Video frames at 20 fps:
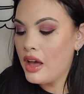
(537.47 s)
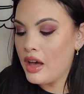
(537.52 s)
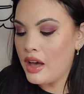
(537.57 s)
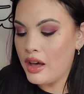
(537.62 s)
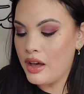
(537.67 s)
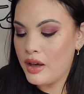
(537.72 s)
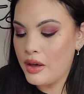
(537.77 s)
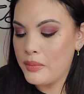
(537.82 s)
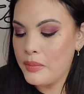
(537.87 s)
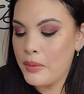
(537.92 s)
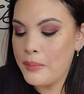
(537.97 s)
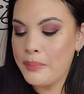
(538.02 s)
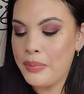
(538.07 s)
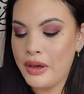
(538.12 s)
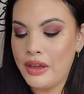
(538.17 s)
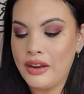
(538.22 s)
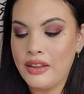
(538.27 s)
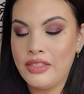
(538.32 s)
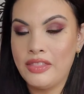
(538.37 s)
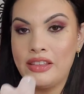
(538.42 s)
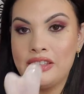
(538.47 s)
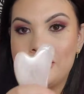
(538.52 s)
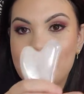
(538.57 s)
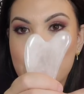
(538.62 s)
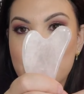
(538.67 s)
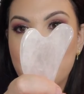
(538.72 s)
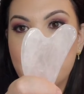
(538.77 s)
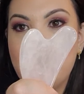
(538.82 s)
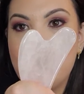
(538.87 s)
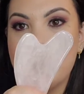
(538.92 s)
But this
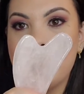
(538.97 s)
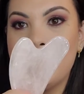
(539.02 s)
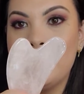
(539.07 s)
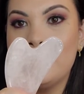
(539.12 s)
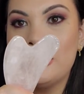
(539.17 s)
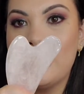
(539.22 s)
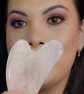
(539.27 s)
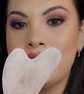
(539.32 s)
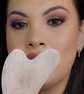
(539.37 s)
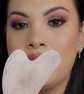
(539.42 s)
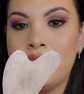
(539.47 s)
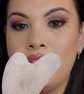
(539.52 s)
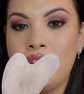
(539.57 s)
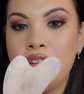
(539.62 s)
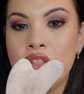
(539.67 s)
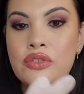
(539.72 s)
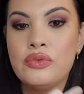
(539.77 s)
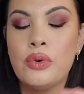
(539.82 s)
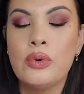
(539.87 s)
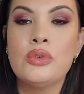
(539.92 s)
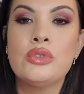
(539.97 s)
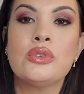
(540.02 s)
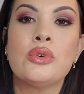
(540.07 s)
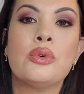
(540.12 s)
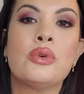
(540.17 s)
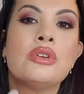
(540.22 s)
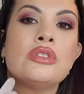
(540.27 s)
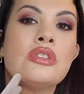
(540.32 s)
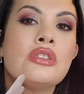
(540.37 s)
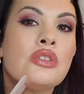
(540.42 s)
is what it is. I love that it's rose
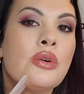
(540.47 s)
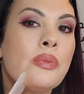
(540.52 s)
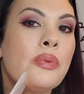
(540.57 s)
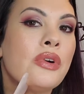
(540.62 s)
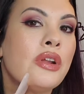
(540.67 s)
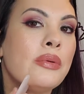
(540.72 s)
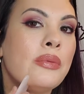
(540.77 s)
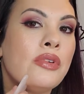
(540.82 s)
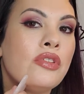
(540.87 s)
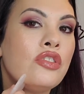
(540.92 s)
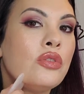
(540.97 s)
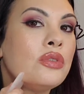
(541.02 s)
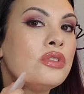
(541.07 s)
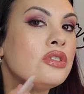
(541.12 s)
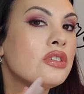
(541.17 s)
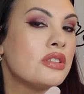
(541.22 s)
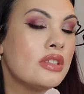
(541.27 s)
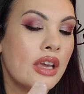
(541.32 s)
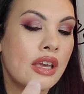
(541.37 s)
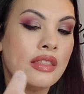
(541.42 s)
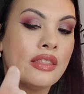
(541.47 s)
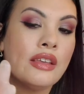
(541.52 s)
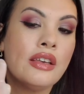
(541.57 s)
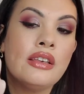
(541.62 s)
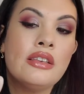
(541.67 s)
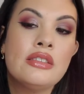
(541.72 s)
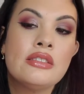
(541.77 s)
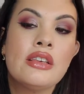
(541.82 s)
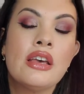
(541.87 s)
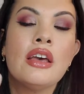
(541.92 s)
quartz. So pretty much you would just take
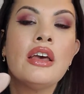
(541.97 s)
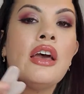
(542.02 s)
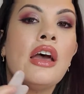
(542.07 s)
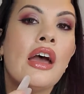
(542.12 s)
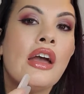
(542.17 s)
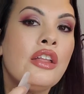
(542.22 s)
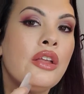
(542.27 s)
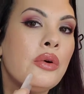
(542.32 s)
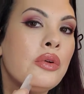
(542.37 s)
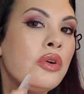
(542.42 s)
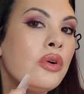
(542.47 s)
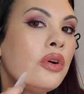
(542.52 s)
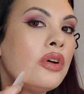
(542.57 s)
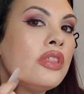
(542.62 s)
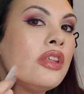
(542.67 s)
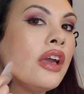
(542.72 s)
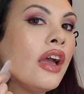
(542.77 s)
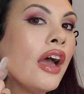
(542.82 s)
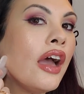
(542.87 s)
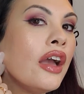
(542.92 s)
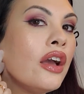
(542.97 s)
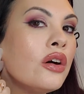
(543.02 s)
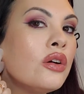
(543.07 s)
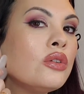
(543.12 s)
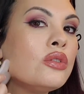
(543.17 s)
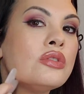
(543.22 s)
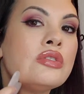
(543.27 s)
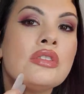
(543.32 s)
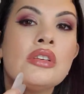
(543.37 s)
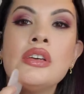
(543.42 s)
this and you would go on the
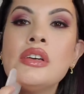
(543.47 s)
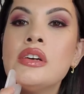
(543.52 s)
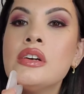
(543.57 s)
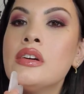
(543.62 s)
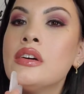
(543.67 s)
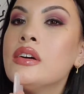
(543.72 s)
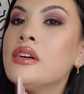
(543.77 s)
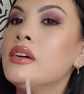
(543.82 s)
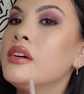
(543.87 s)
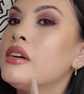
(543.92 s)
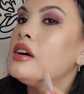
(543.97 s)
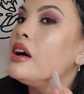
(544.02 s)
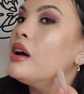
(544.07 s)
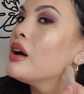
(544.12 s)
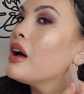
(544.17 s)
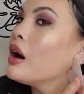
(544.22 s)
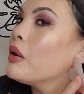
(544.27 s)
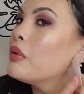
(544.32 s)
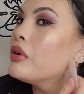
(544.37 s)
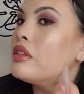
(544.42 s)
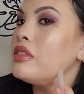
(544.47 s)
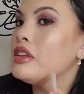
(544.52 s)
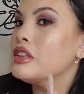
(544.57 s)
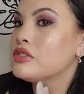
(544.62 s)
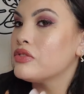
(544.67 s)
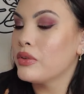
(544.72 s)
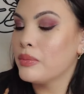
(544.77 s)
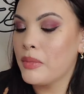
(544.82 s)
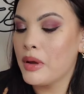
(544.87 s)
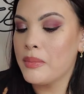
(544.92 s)
angles here. I got one of
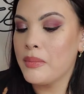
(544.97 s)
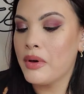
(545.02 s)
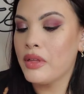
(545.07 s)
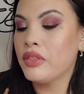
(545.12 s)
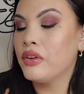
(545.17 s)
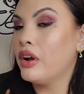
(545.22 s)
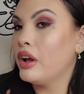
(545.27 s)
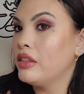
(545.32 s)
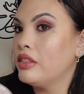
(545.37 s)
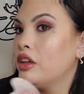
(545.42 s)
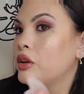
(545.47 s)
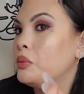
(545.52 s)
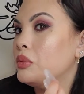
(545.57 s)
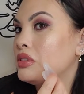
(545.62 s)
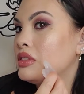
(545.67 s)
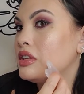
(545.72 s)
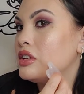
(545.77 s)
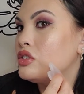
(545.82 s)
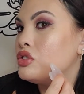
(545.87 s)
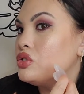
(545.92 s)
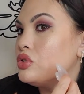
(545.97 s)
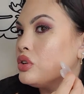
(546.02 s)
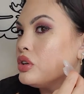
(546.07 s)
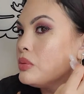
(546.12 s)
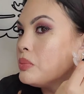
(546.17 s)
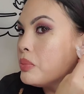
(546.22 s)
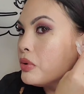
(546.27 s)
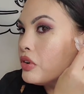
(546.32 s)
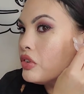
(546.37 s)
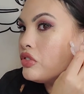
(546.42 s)
these for my mother, and then with this you
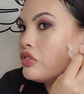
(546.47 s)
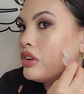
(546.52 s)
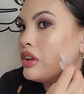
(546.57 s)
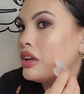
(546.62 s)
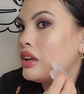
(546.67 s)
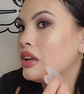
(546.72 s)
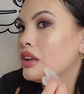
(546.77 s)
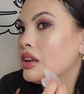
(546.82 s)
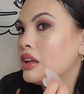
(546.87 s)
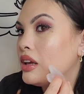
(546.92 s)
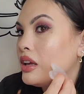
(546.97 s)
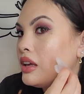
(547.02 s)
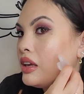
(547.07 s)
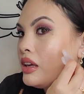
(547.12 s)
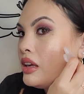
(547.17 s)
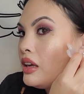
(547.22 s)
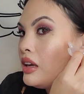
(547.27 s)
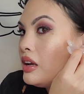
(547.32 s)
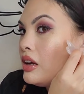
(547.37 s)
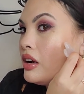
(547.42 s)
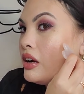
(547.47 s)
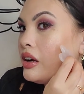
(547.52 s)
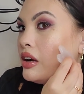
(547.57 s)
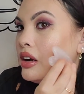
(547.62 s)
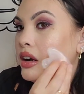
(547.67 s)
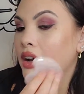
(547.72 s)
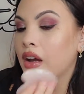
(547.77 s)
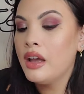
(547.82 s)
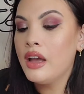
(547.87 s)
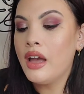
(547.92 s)
could push in
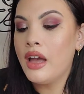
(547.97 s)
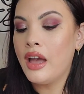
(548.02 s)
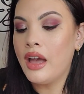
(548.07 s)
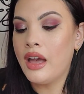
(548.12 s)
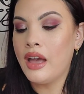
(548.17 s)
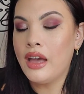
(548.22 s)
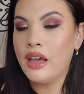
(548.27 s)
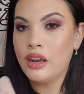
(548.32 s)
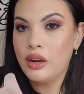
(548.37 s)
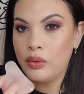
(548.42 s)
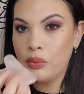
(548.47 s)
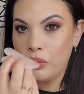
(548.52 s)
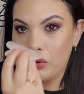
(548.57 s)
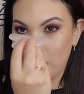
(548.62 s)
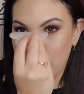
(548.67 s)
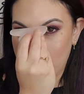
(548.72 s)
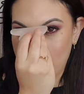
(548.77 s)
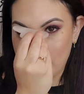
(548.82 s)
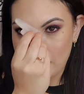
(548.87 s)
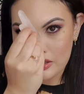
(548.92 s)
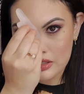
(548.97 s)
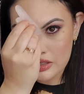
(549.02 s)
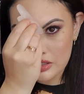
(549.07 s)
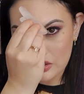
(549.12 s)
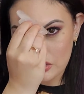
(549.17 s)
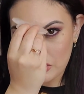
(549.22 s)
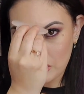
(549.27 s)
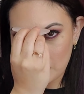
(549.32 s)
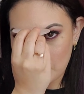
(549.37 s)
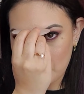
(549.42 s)
here, and with this
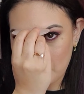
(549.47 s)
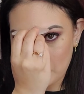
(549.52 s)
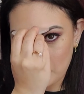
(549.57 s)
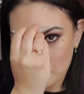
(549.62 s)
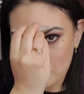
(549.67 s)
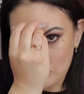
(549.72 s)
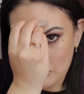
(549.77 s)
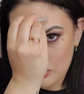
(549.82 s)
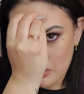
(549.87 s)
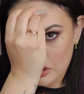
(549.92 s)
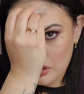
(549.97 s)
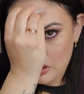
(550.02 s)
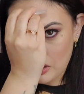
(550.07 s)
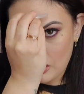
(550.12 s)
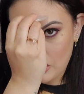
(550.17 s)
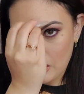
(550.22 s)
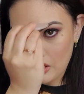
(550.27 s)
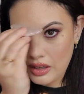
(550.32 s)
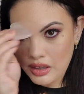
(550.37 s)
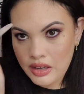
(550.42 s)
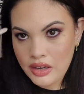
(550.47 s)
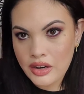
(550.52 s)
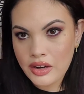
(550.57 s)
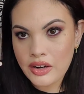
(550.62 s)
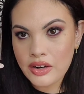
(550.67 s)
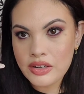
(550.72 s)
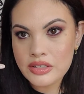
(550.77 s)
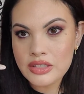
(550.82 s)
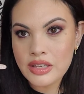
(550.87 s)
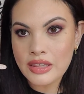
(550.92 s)
you could push
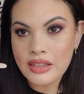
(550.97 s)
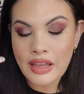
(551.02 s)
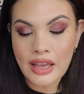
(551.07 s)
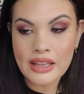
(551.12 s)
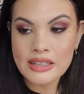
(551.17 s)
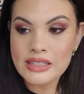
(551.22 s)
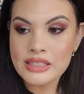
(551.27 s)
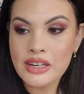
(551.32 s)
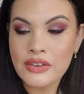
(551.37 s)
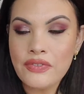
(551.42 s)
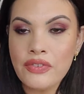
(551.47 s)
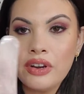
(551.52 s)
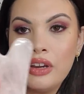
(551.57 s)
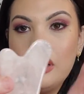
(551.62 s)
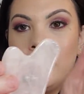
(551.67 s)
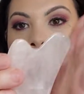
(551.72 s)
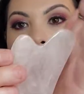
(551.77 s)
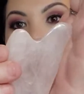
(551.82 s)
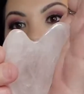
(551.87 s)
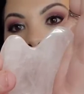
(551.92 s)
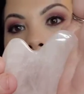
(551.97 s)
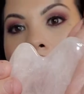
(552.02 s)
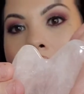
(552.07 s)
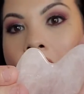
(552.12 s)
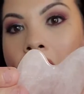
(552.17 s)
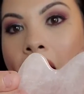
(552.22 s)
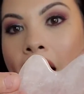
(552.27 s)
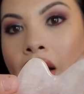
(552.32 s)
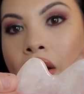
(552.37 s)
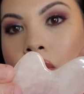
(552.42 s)
here. So it has different
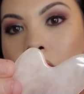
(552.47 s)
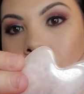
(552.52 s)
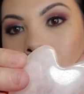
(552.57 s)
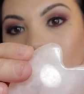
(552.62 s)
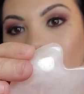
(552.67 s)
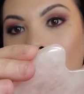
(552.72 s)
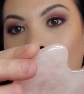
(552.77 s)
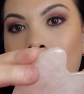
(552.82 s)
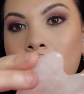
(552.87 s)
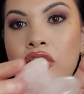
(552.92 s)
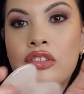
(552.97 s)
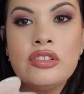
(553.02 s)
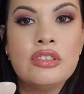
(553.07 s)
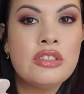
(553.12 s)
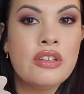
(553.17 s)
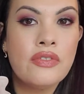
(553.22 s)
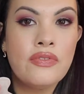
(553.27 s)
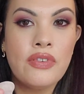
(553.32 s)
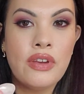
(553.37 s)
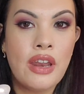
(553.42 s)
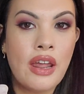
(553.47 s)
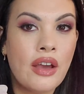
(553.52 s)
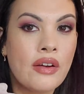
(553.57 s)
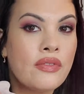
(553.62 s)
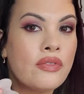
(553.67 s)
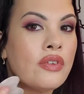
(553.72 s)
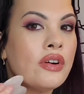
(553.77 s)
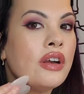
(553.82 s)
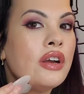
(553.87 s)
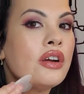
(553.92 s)
angles and edges to fit
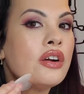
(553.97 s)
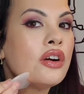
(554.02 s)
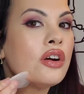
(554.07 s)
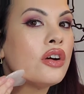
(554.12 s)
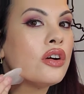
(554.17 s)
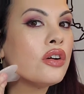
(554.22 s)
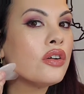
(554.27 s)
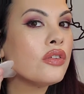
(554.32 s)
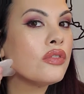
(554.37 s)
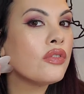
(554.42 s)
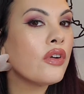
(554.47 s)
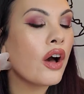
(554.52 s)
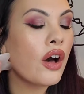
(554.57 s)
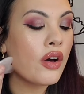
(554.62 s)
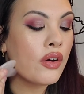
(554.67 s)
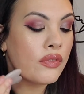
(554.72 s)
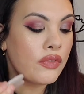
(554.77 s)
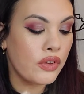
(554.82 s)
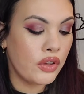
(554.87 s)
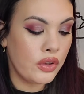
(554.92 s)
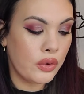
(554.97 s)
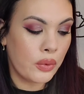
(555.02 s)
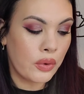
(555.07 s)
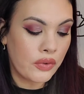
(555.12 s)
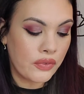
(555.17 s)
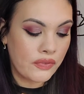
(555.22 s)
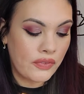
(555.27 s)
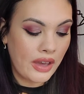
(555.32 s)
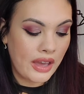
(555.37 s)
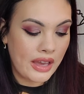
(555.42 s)
every curve of your
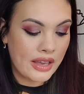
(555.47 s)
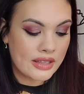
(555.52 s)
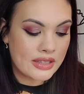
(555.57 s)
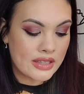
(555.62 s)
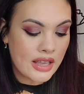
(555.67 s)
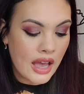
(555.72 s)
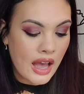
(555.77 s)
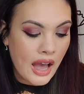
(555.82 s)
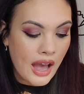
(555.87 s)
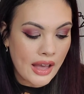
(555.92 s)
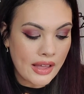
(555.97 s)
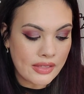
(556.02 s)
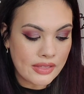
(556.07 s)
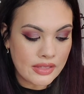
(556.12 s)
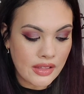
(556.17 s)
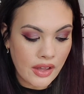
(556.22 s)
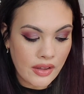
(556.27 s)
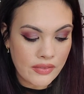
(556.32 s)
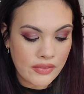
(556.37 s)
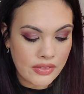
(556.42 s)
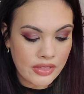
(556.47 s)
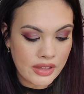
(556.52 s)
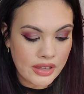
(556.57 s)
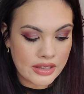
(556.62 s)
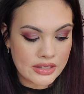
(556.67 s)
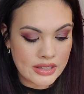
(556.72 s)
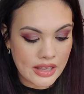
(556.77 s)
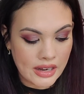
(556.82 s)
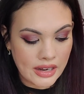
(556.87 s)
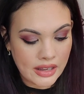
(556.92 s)
face. I love
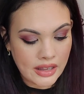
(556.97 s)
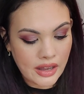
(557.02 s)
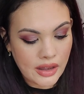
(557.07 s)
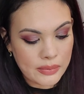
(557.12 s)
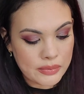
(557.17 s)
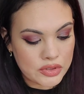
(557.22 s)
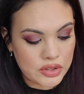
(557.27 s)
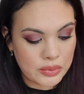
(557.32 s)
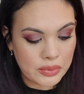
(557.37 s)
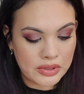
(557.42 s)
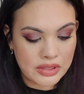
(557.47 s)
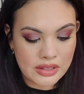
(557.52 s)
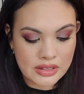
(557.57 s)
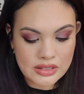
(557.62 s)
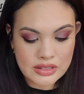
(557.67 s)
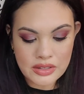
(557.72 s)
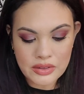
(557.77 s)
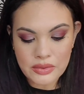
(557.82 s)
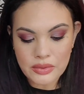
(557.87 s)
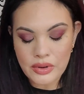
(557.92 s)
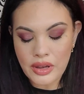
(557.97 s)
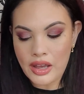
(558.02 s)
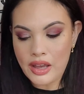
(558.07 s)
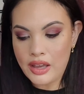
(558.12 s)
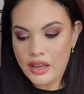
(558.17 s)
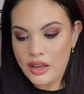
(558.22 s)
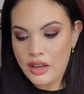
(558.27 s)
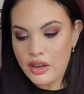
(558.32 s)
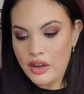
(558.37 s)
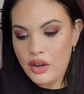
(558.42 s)
this, and it comes with this little
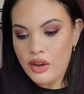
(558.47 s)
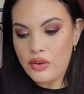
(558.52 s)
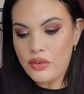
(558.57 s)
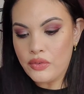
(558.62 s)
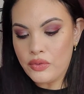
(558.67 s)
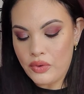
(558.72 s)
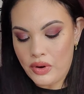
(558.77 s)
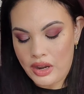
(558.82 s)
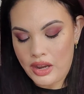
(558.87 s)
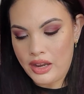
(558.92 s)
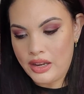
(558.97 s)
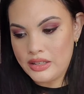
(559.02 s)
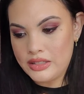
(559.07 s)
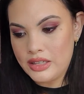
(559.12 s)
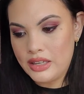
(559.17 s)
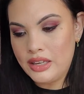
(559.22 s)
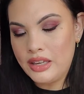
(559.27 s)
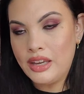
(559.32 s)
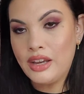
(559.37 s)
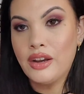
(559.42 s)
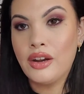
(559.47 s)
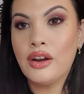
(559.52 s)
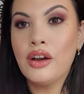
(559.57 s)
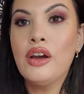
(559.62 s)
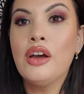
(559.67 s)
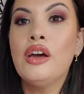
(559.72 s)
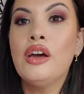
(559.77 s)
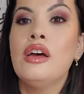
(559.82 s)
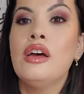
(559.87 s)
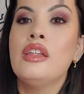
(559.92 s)
guy right here,
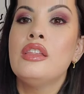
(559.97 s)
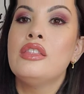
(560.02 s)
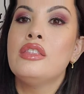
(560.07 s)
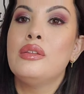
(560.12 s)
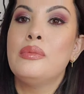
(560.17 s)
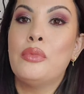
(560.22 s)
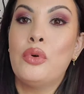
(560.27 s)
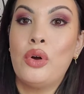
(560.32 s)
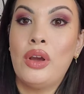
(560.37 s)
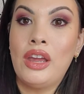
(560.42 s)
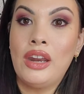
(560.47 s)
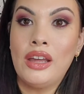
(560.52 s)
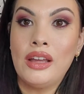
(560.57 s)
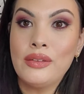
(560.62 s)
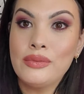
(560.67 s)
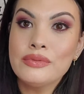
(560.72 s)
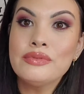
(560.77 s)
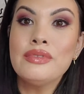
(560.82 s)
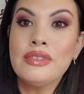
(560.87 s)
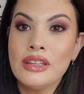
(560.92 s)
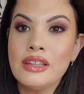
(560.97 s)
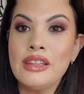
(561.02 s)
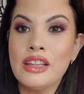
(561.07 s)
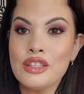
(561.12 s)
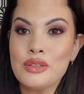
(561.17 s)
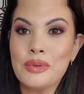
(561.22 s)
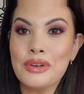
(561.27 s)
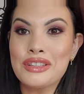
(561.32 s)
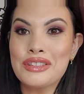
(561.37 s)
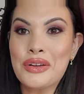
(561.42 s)
the Mirena.
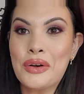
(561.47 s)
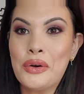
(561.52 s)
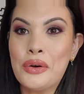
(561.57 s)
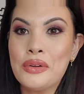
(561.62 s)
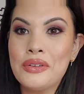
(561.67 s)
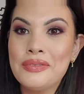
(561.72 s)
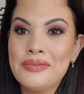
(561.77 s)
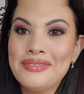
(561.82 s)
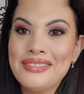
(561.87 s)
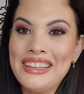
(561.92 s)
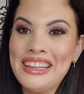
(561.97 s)
That's what it's called.